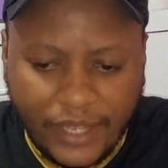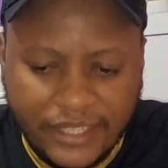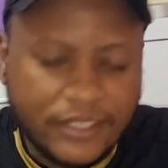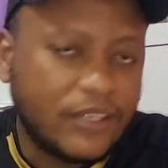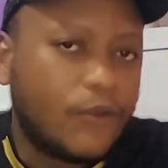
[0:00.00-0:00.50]

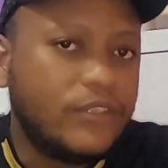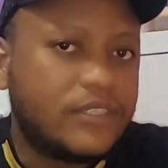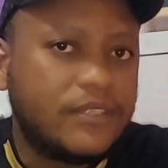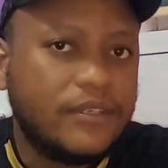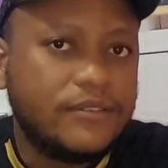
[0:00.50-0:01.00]
Is it
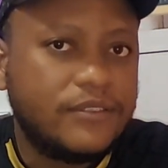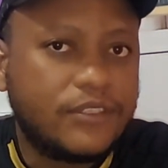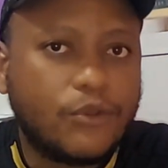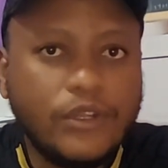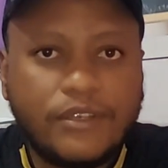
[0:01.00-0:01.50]
good? Is
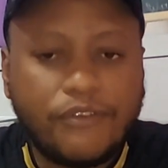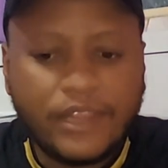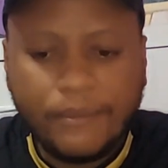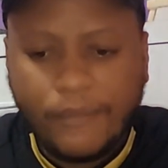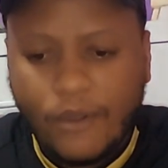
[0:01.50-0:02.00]
it good for
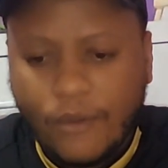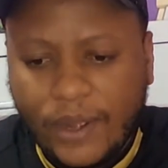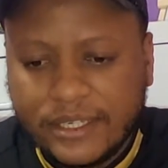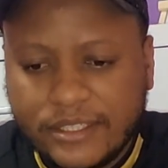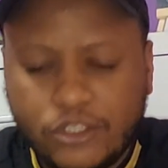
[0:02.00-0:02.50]
them or
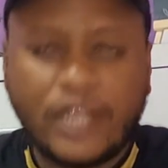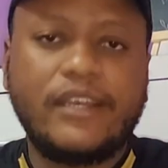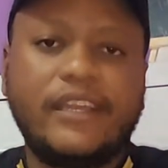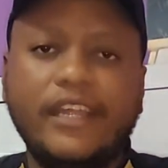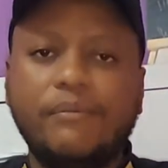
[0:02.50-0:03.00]
what? So
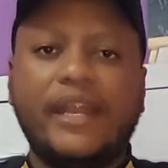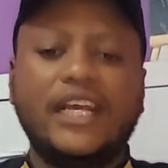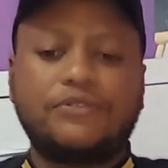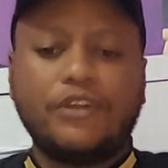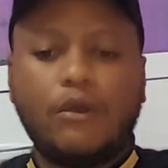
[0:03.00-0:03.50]
in my
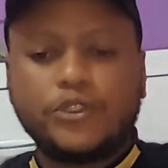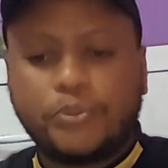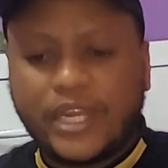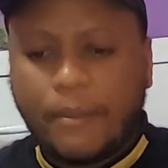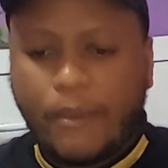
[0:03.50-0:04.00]
next video, I will
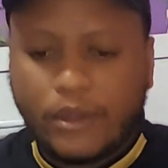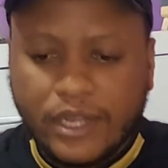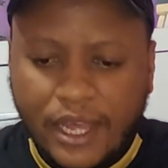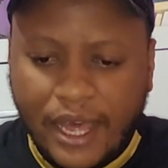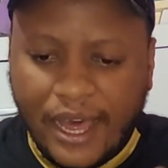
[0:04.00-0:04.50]
speak
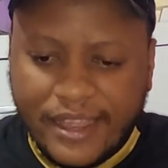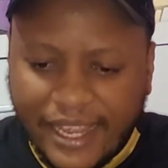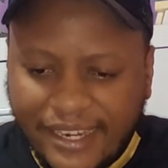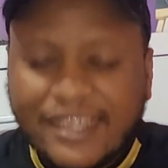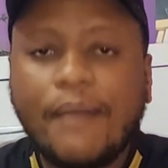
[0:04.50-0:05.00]
about the
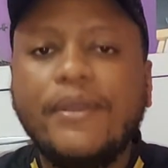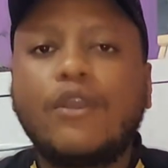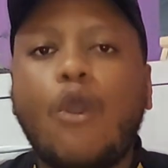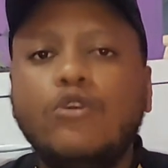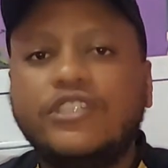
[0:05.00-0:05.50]
incoming
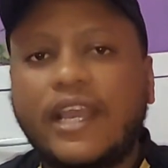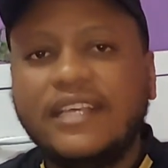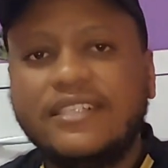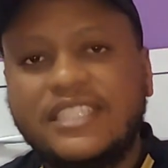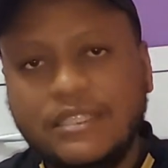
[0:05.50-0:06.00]
coach,
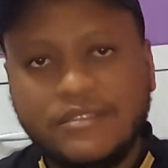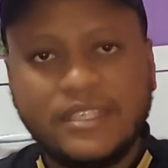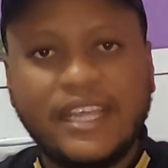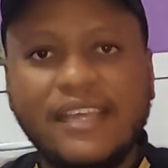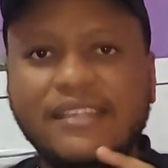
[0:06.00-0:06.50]
Kaizer Chiefs,
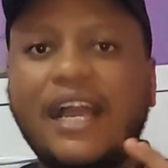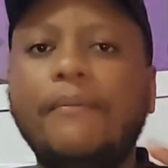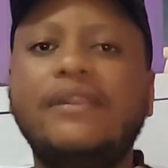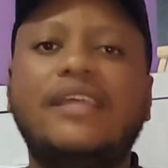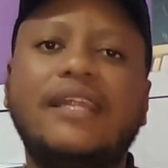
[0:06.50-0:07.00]
the
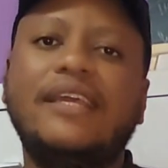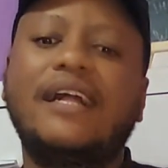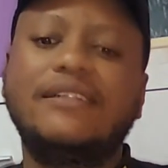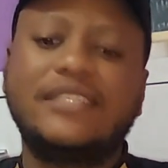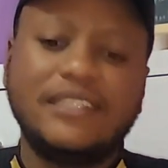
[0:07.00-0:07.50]
incoming
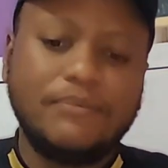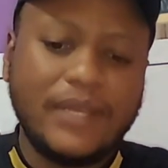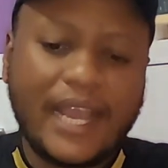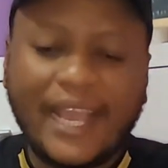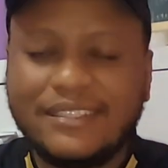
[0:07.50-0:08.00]
technical team,
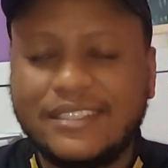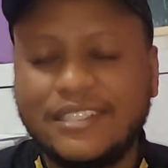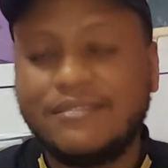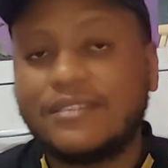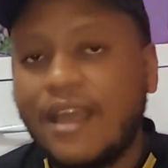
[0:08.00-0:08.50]
Kaizer
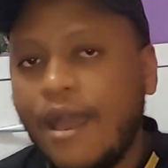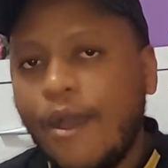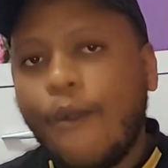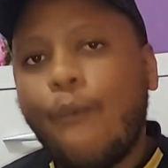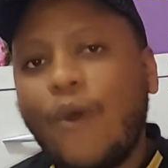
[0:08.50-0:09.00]
Chiefs.
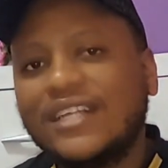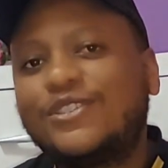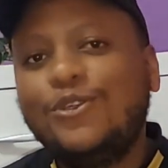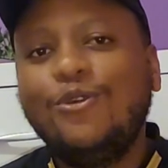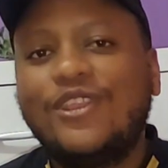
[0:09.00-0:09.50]
What
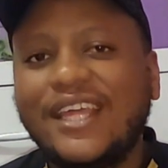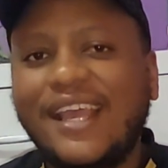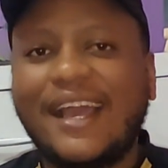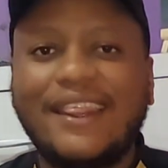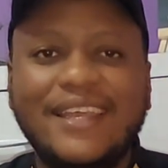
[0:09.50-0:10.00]
do you
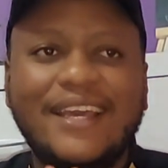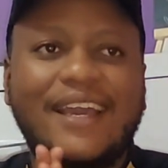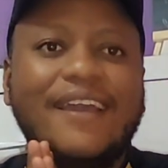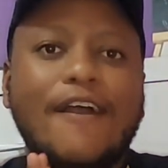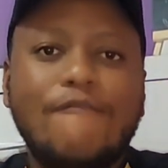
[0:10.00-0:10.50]
think? I
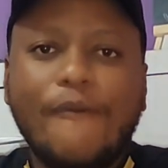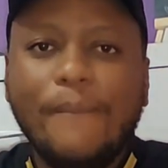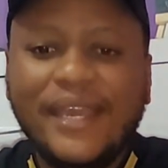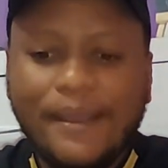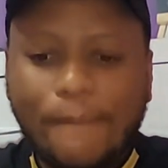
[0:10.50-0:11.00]
think for
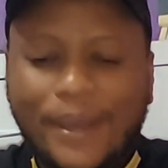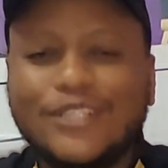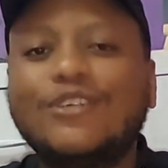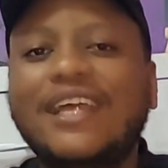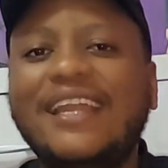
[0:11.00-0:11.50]
me
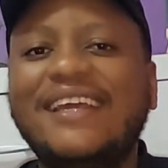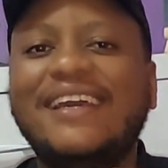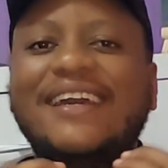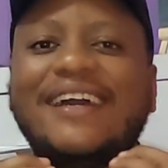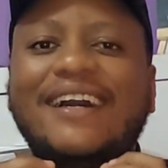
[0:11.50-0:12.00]
personally,